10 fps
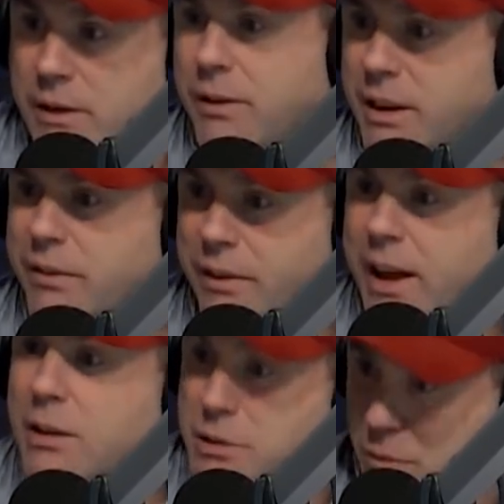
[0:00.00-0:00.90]
If he
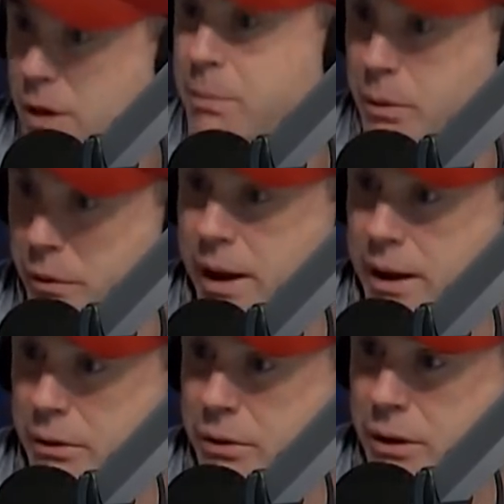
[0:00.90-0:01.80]
fails, the rebuild
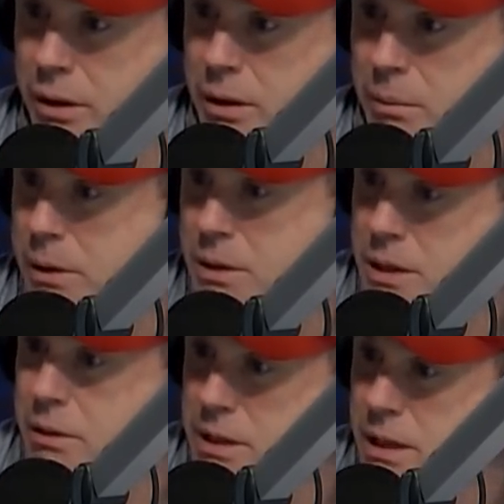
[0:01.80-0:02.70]
fails.
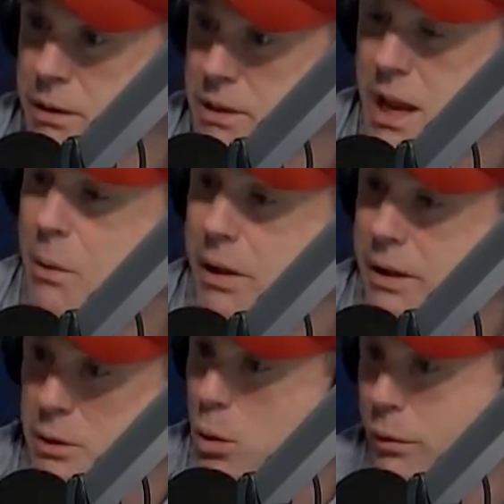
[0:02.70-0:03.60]
Because there's no
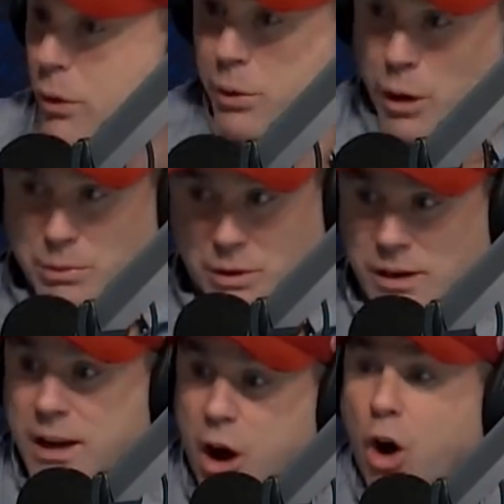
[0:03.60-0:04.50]
other tall forward
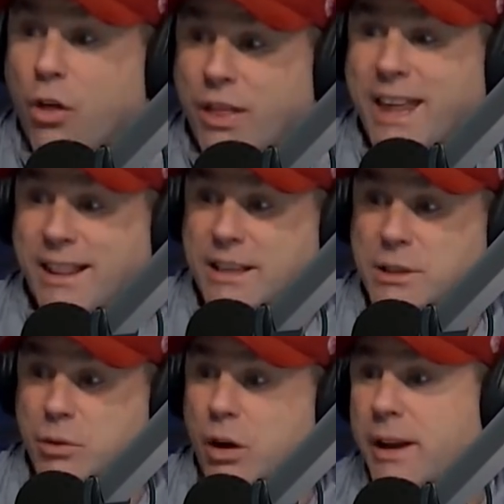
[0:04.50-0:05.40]
option on that
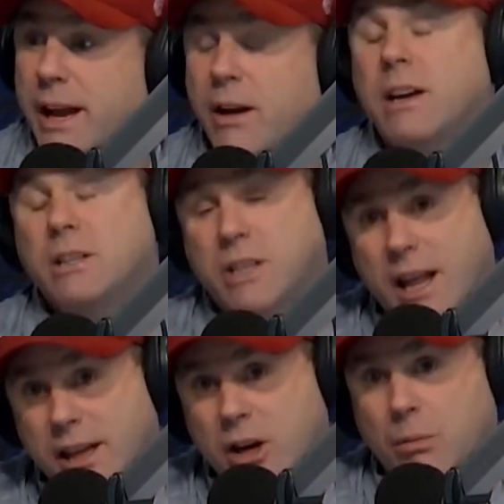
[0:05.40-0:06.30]
list right now.
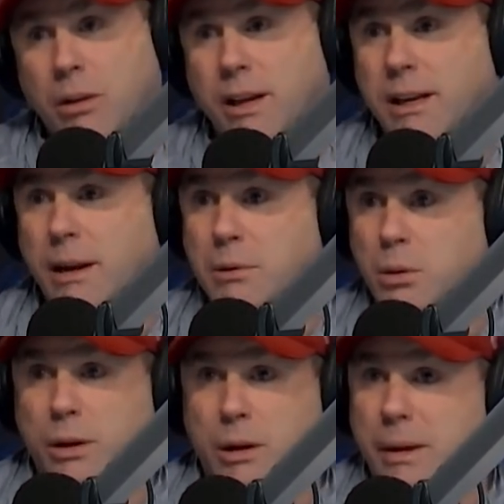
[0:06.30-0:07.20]
Charlie Comben they keep
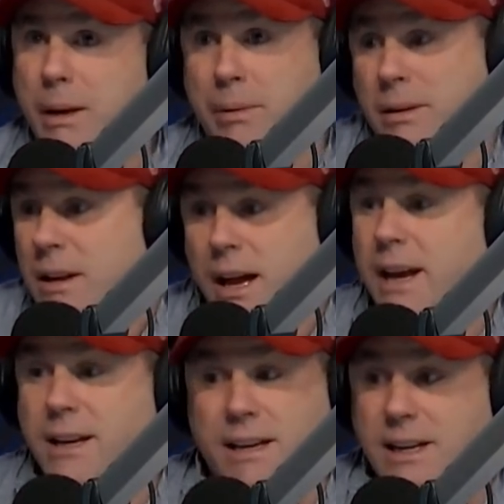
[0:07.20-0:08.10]
talking about, but
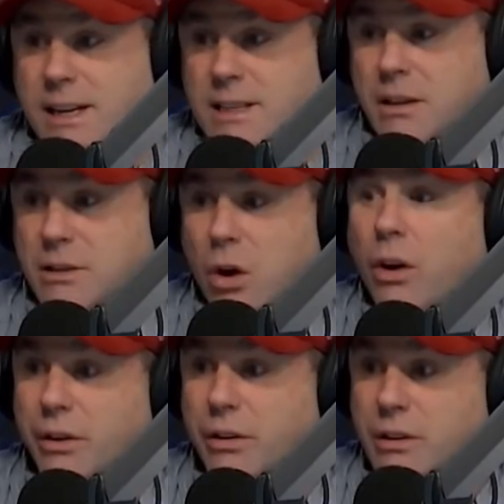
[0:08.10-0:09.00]
hey, he's
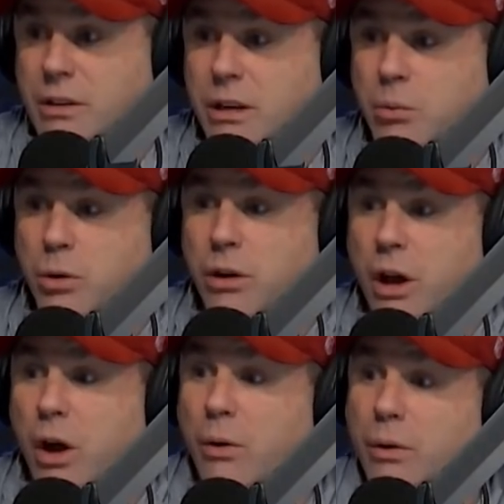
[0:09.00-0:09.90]
unsighted, so you
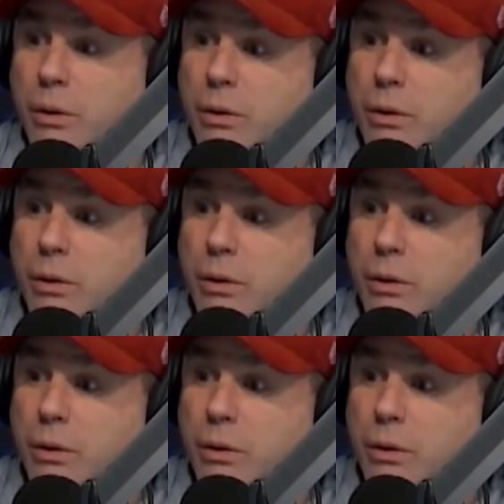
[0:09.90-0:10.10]
wouldn't know.